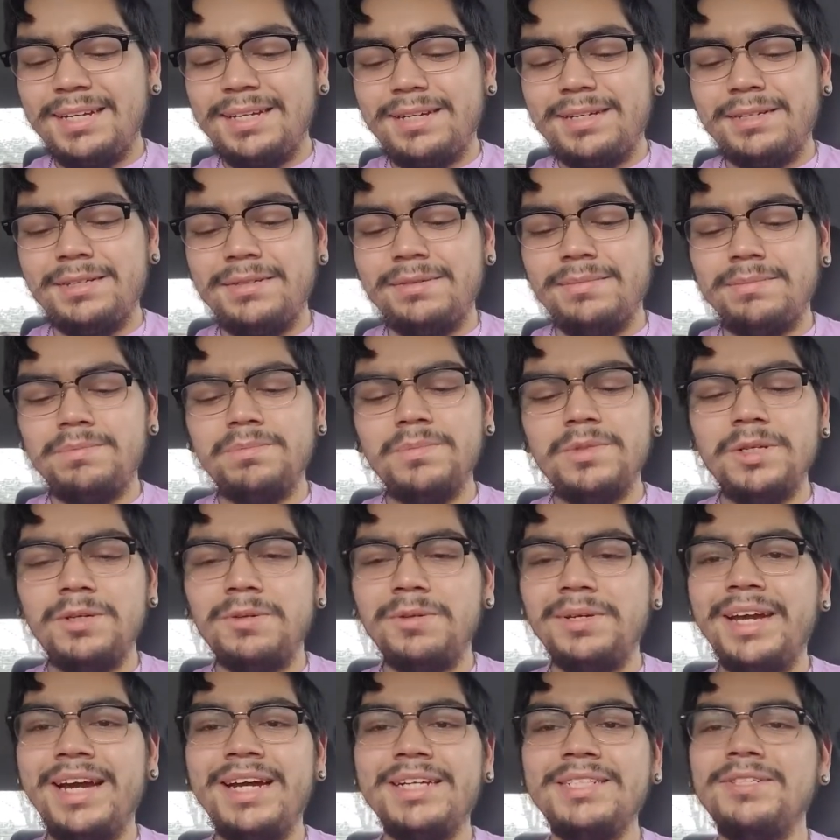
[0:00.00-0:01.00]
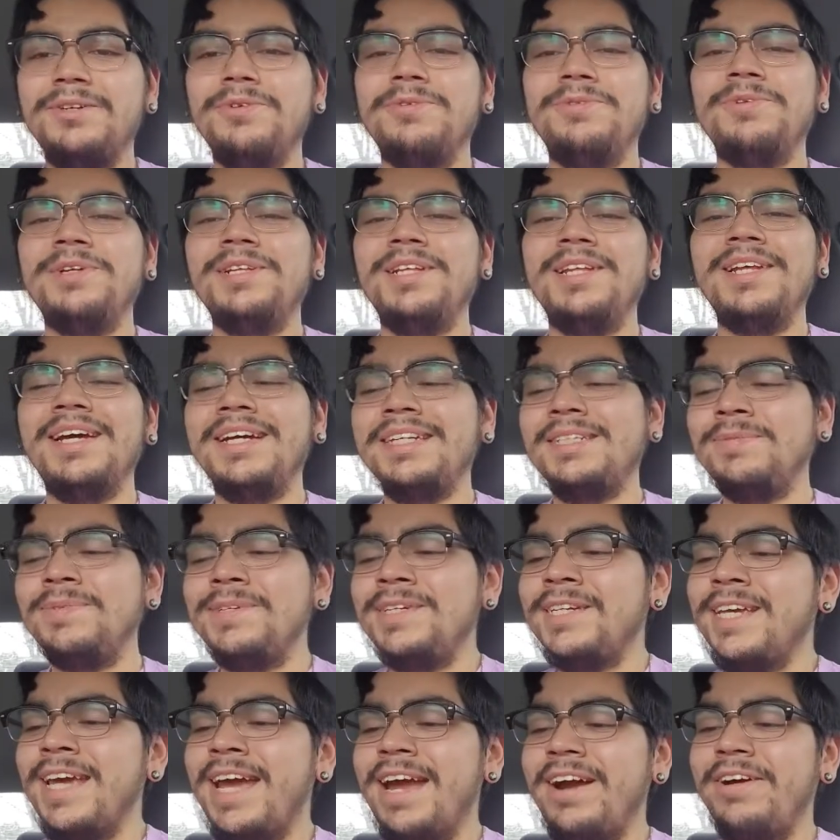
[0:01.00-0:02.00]
Um, you know, cats don't really like to be
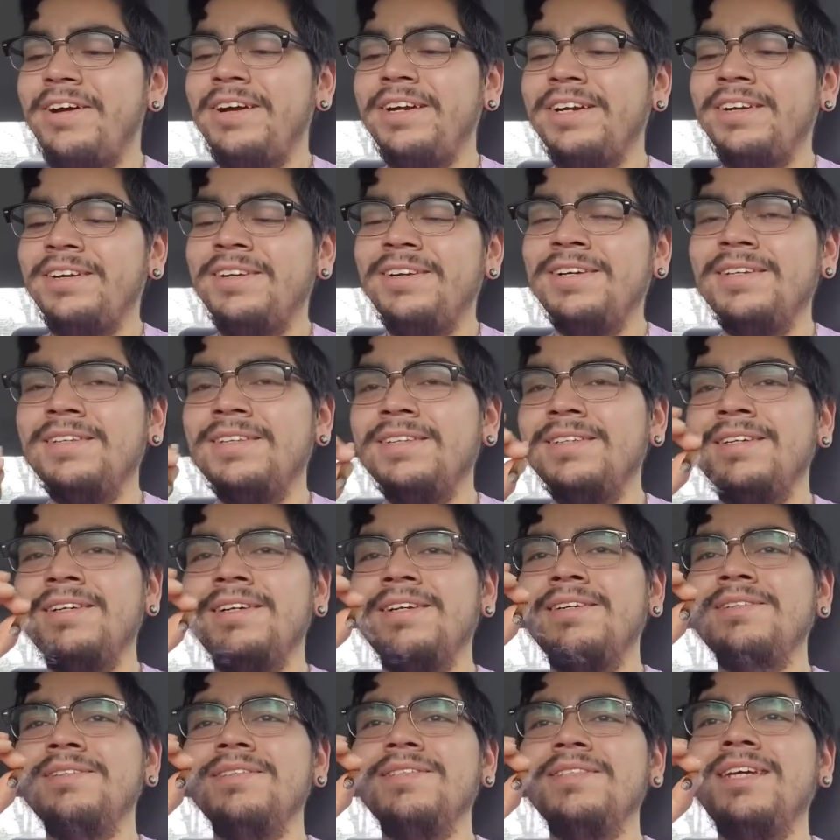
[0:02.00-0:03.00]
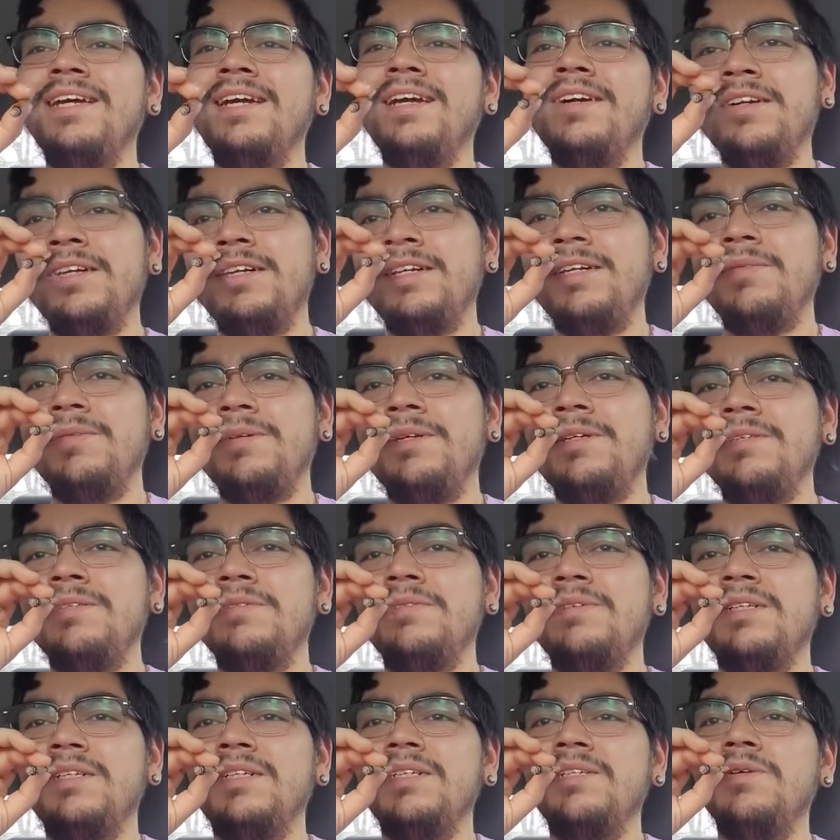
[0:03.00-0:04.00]
carried or nothing. I was carrying him and I was
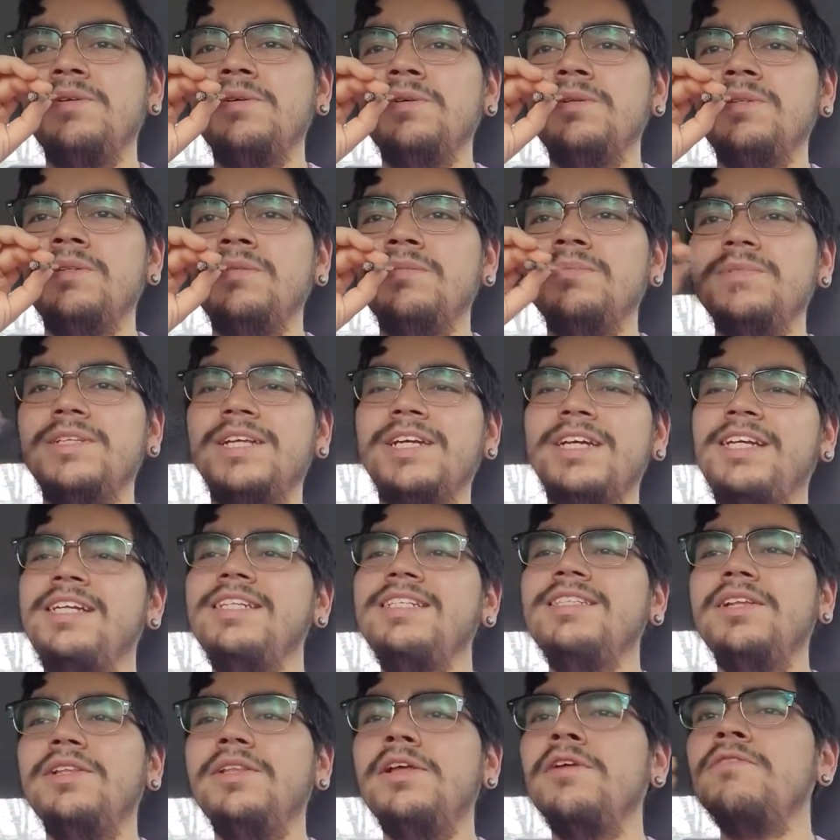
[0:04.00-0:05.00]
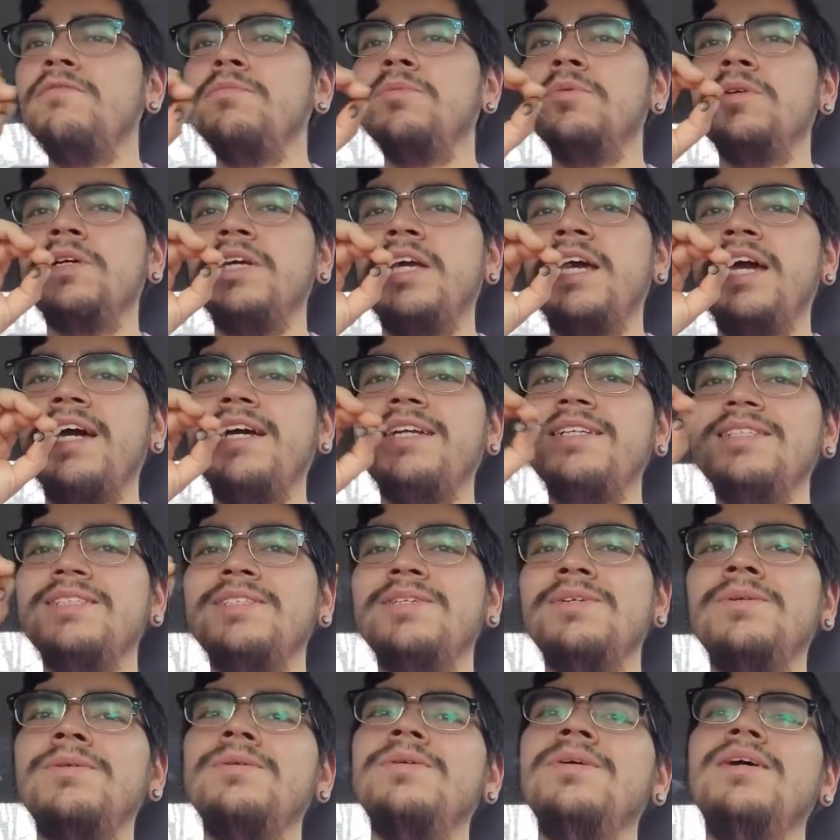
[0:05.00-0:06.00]
fucking holding him. Like, he's a lovable cat,
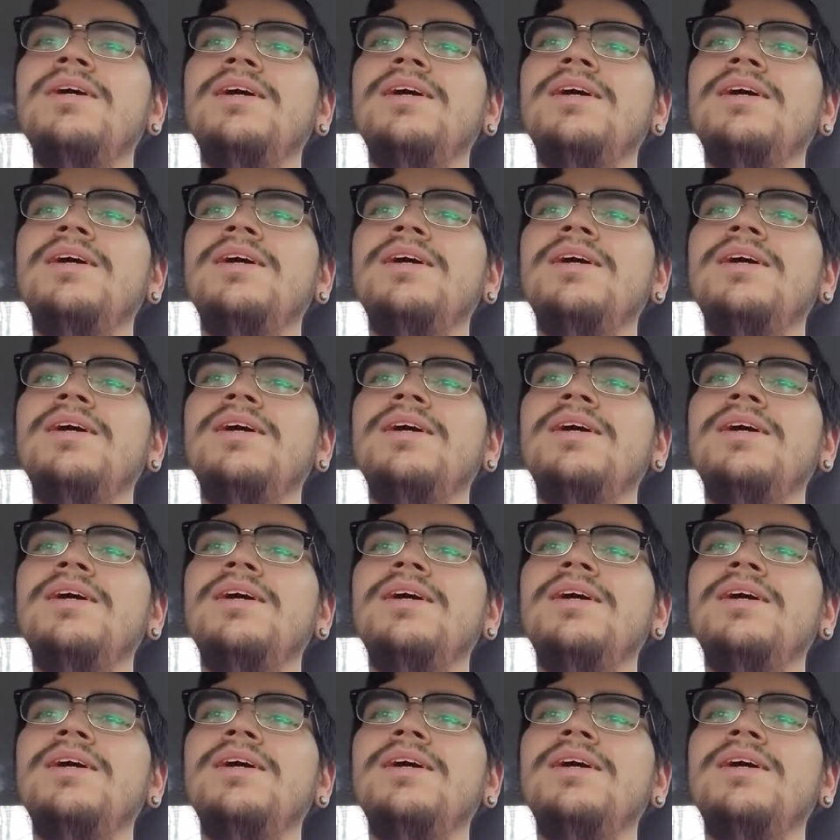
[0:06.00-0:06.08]
so,